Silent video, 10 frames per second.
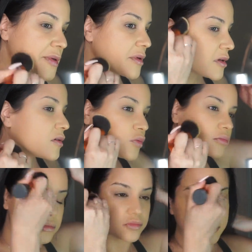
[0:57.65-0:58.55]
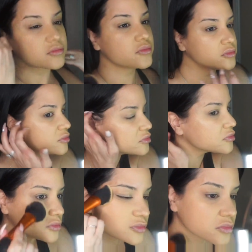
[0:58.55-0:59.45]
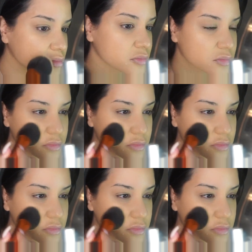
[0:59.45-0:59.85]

going everywhere, my neck, my ears.